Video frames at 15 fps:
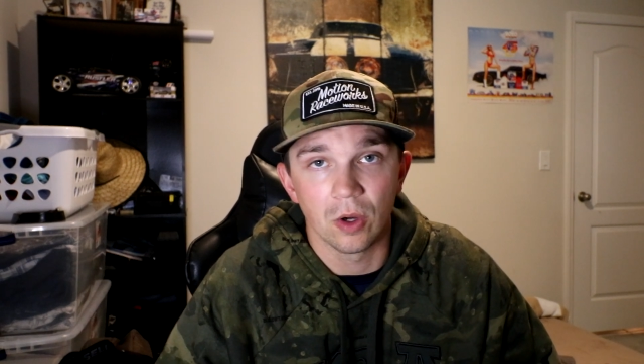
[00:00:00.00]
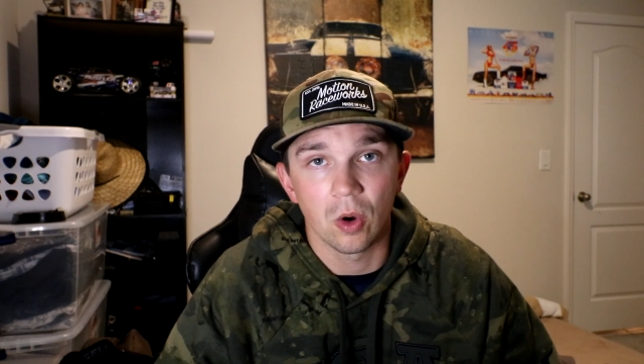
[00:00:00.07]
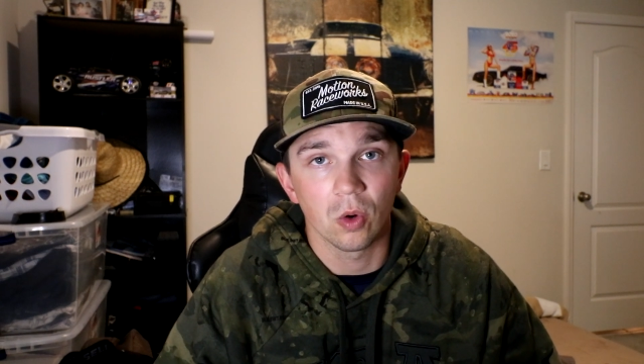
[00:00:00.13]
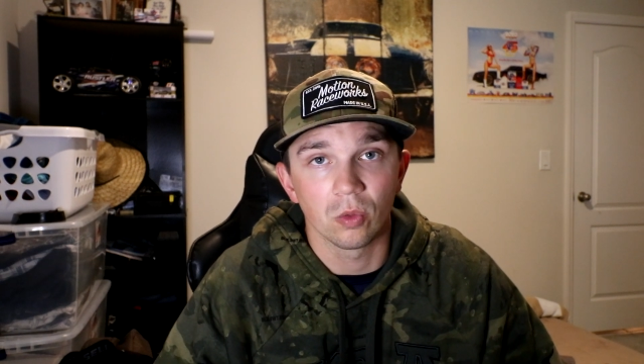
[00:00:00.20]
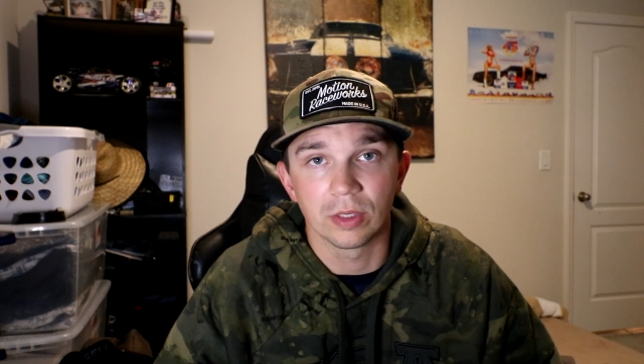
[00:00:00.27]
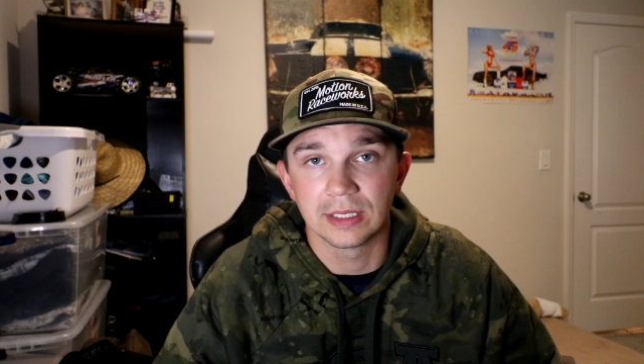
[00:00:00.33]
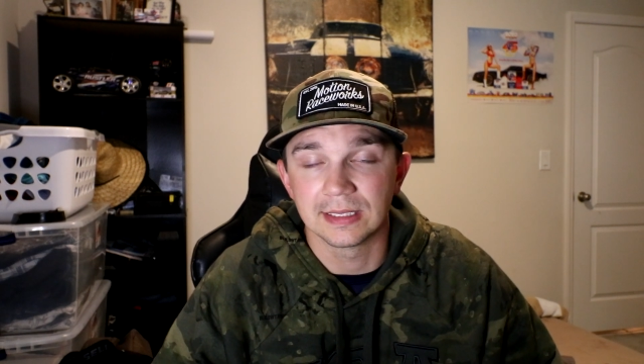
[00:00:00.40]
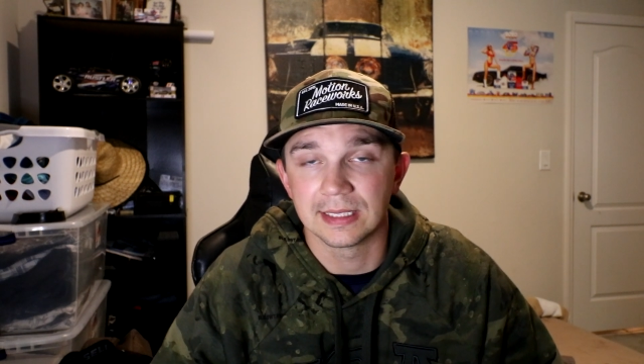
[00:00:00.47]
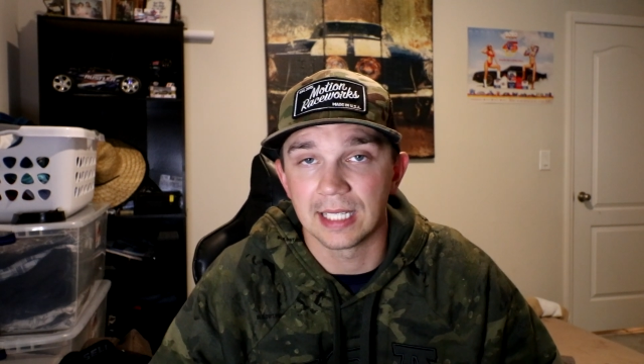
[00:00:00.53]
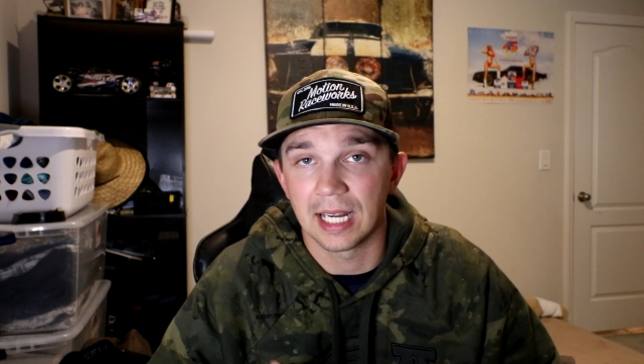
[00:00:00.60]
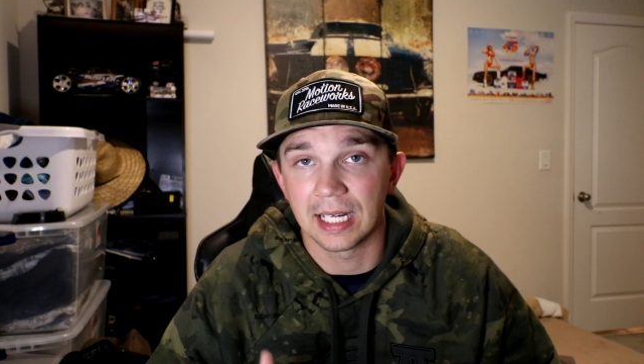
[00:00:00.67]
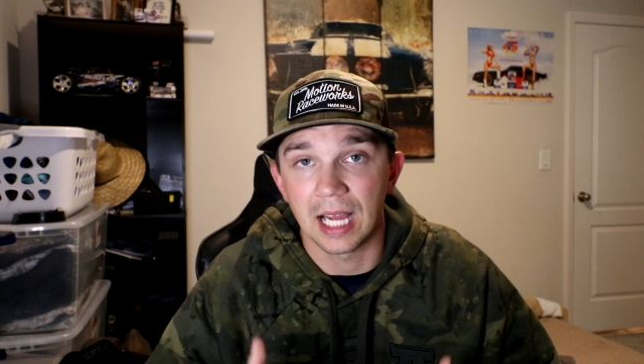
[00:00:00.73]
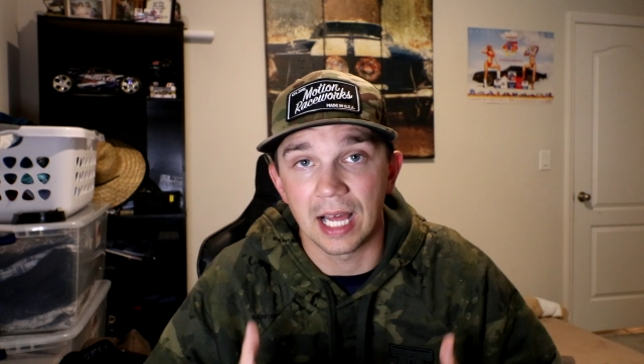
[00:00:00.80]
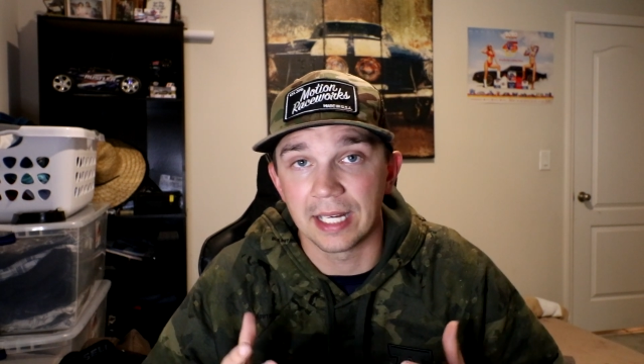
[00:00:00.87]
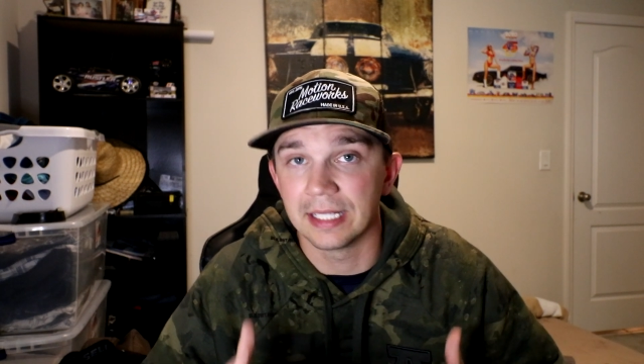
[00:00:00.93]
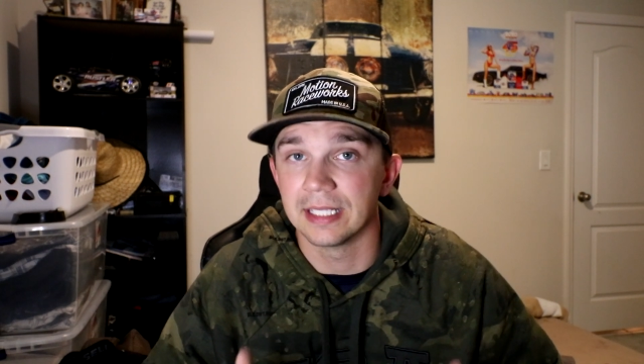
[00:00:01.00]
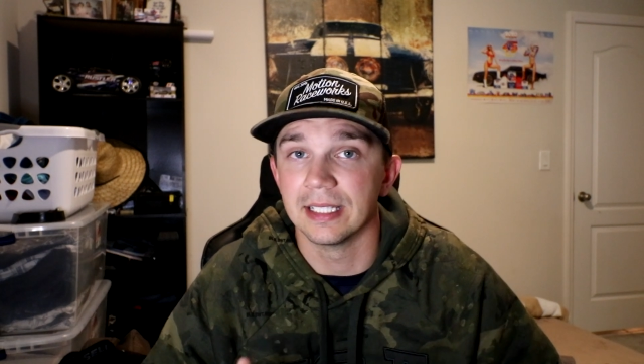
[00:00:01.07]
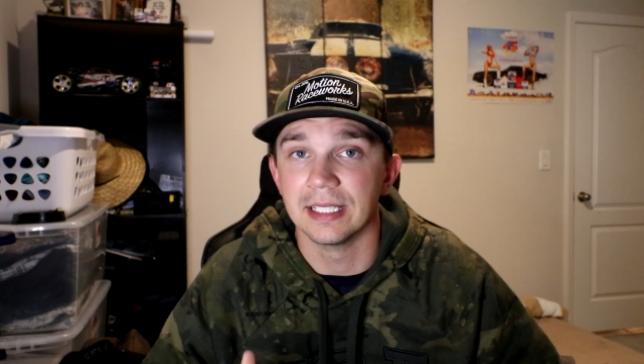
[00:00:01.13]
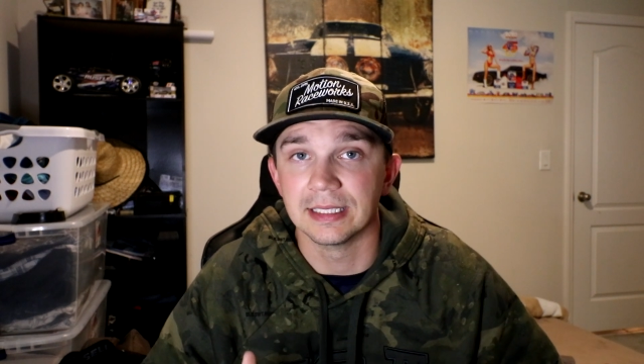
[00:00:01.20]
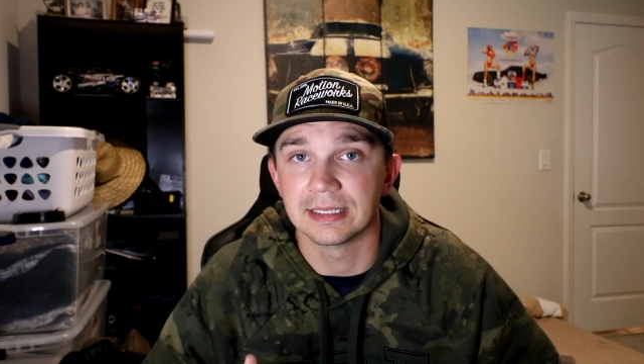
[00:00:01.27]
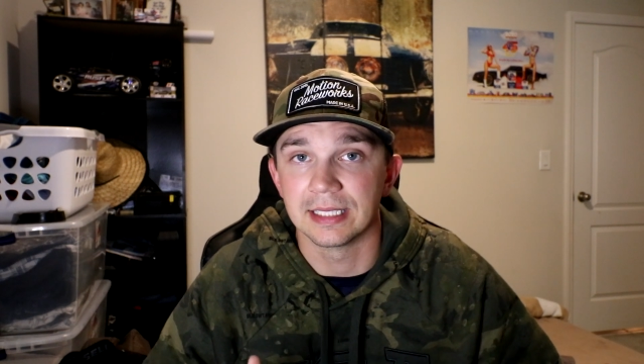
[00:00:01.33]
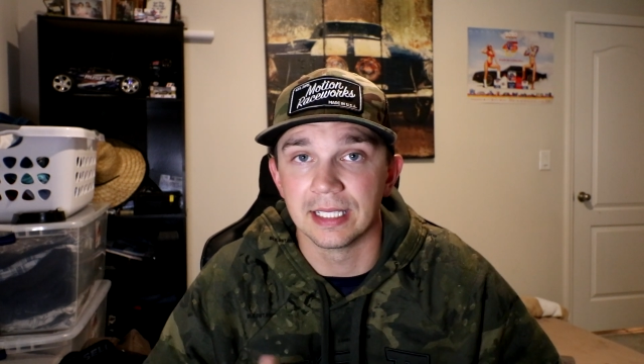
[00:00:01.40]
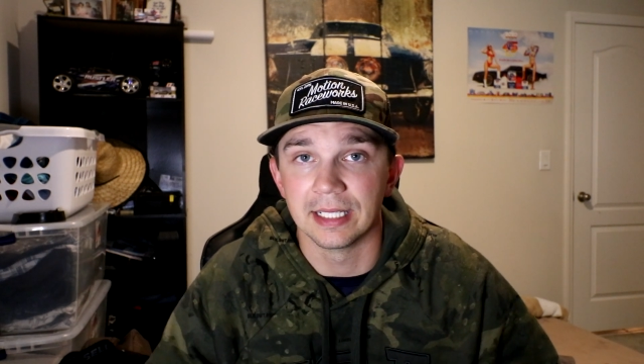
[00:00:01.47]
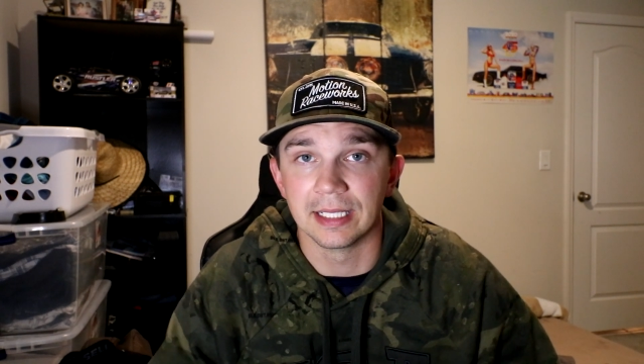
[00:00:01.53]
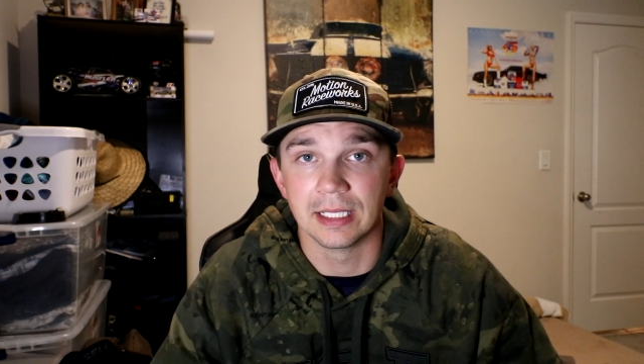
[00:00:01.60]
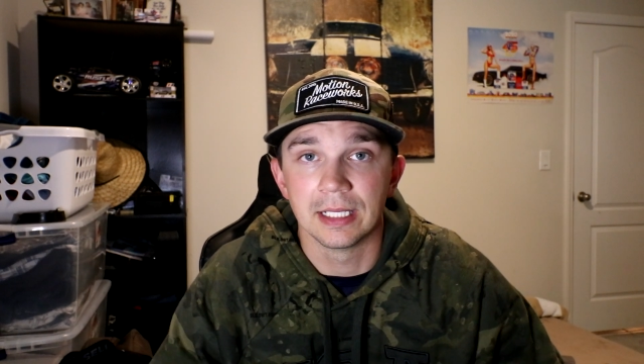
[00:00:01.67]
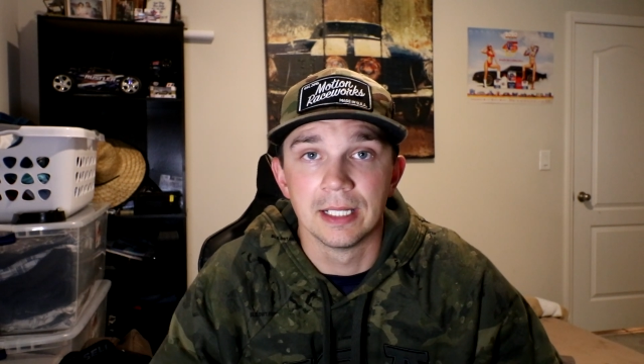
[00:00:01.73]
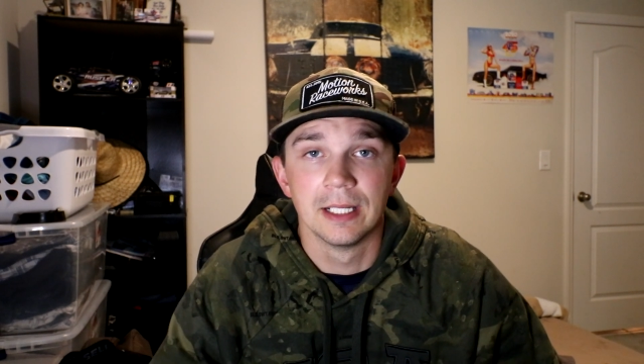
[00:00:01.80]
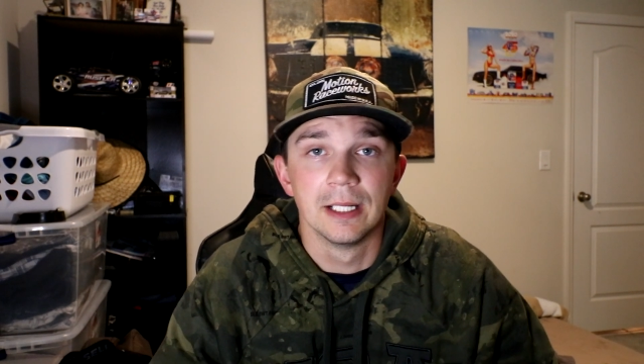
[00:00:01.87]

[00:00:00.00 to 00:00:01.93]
whole reason I got into this thing.